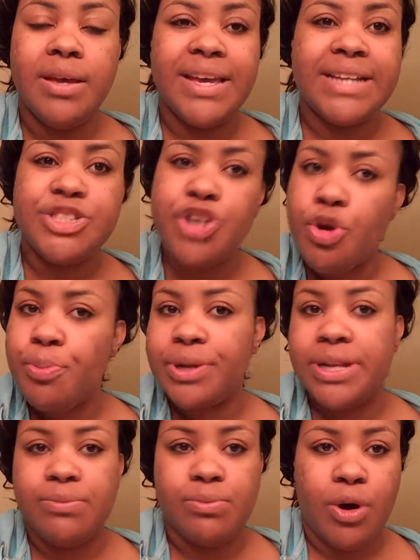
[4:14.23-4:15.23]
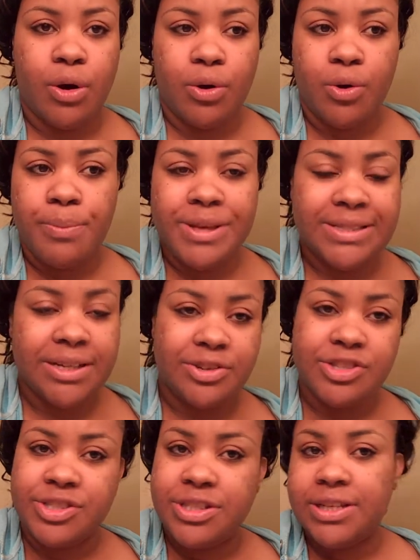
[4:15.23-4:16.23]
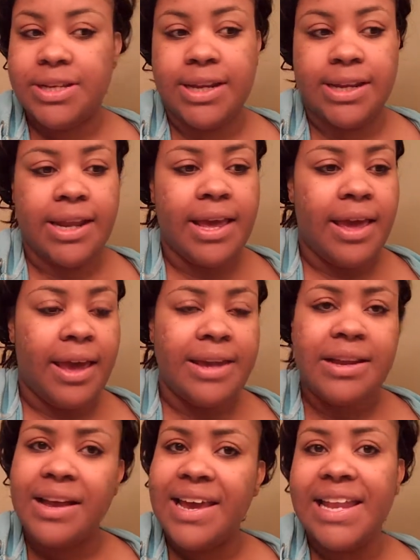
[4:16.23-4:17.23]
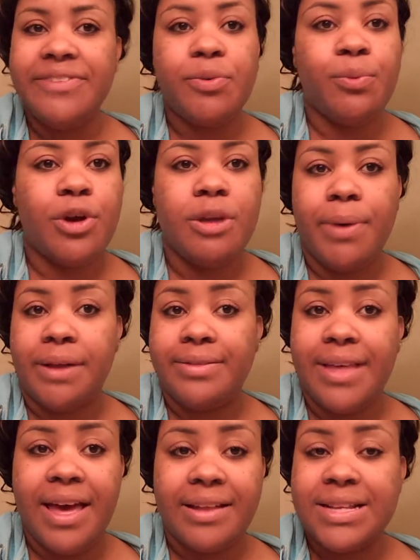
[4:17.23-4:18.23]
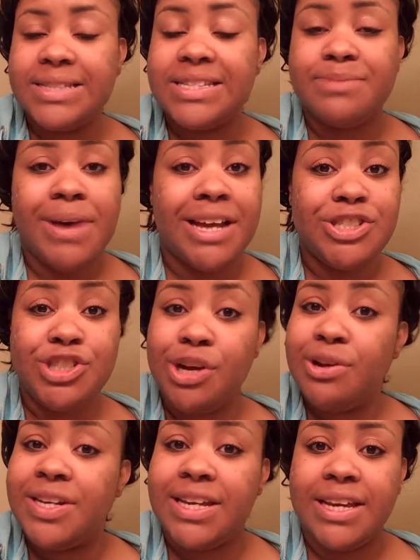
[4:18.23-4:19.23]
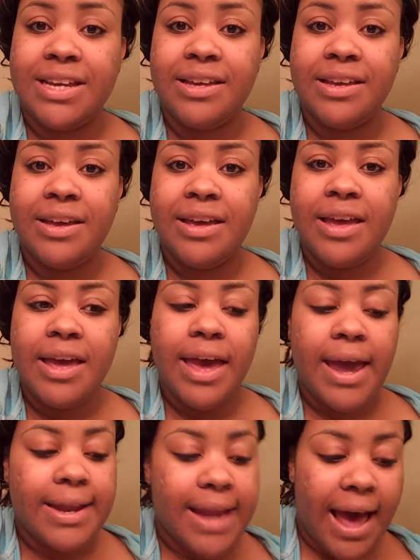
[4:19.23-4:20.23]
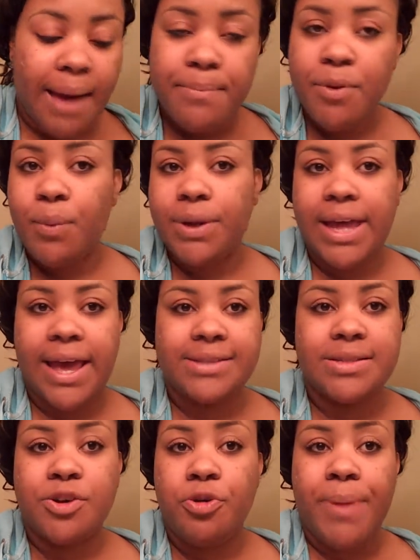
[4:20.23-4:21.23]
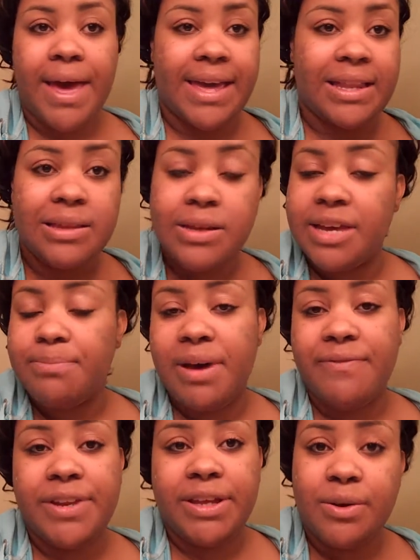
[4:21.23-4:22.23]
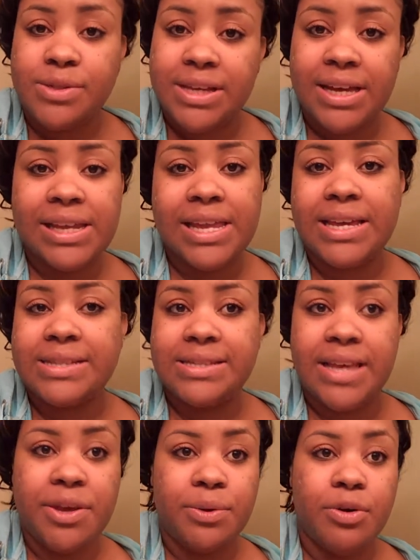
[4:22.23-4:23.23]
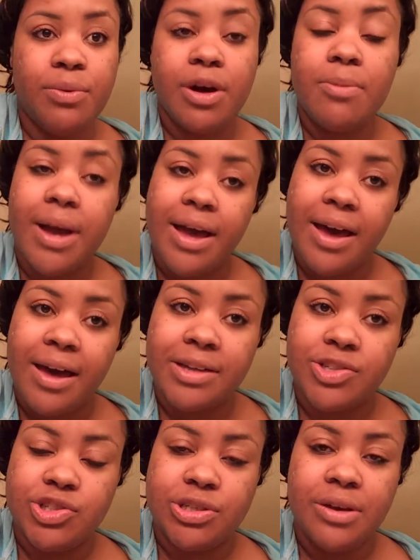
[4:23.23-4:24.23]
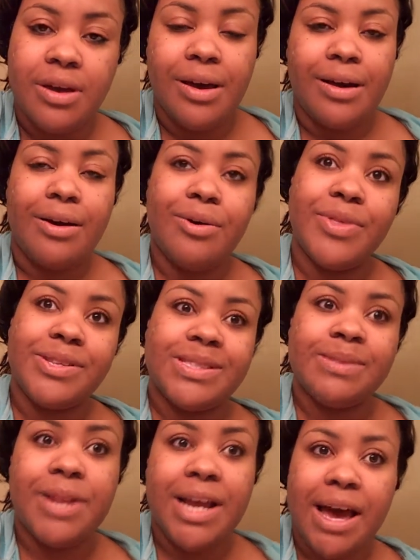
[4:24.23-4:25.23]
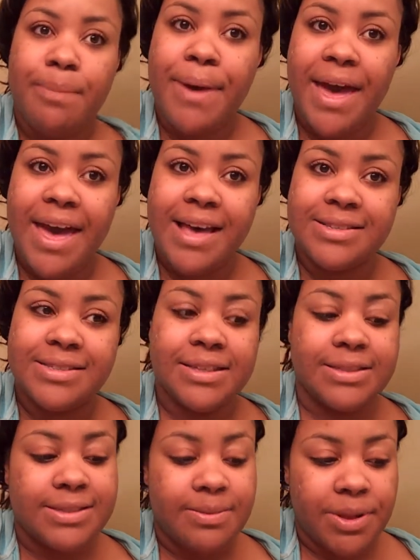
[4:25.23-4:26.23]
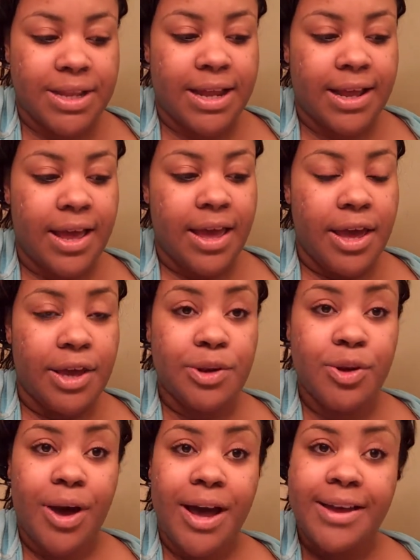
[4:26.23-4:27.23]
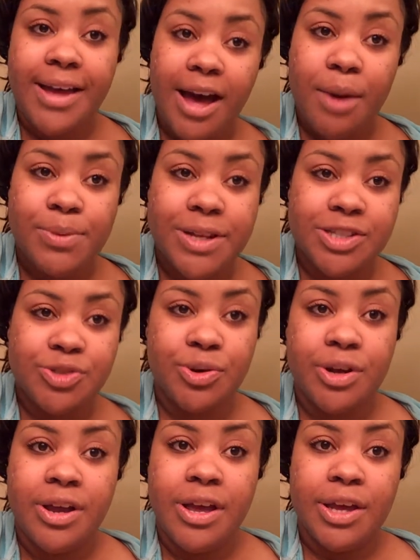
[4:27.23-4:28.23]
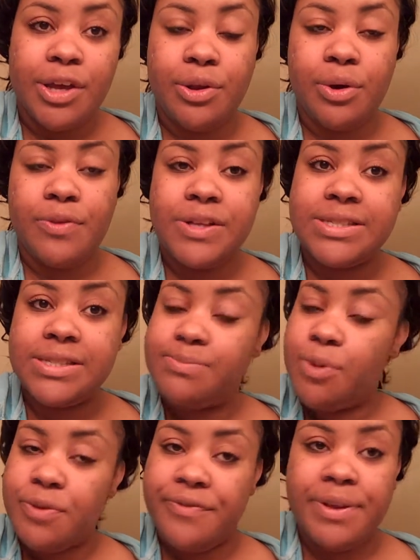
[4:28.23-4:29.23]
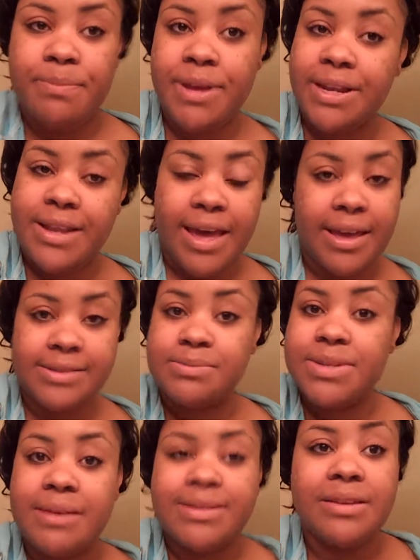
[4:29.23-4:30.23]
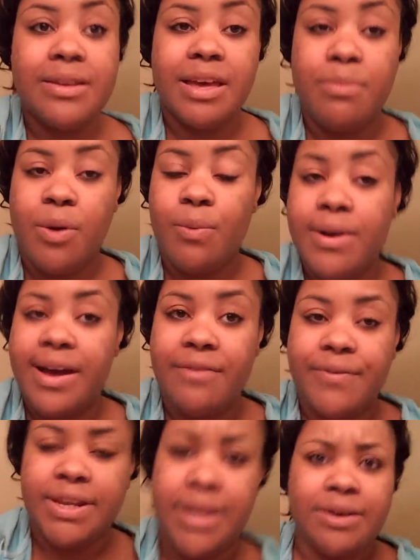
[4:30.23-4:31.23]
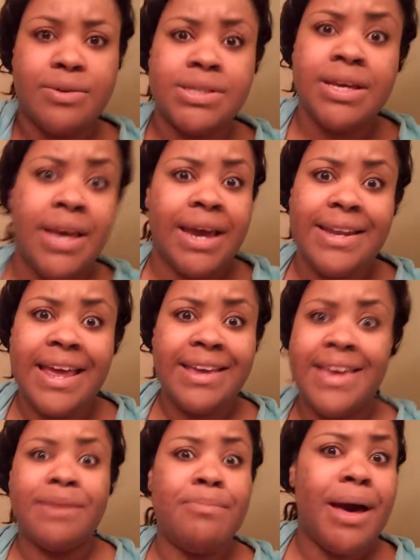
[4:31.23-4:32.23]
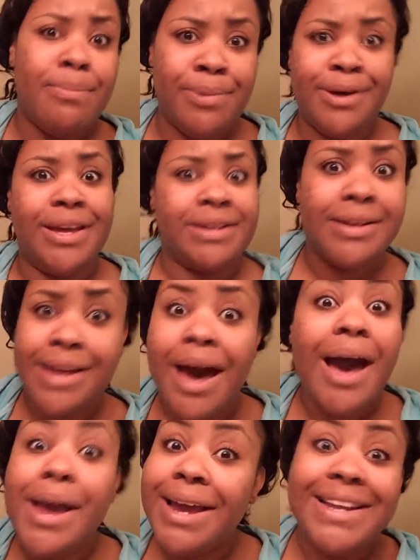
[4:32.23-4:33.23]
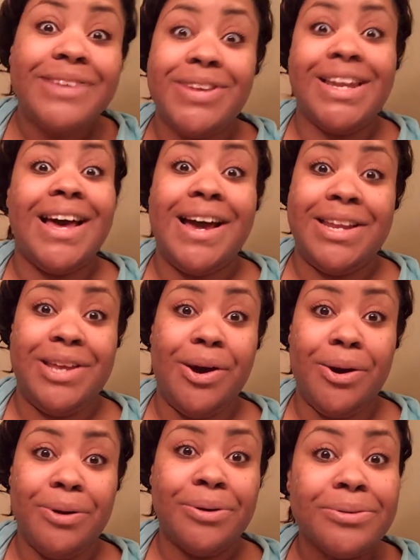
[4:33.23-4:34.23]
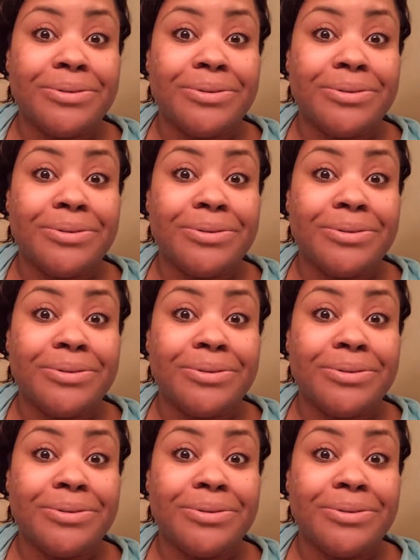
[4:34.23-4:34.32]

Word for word: interpreted wrong or misunderstood and you know I can't even worry about that this is my journey and I'm the one that has to go back and look at my videos and click and say you know what oh my gosh oh, this is something I got past, and this is something that, you know, I accomplished, or, you know, this has motivated me today. Sometimes I look at my workout videos and they kick my butt. I ain't even lying to y'all.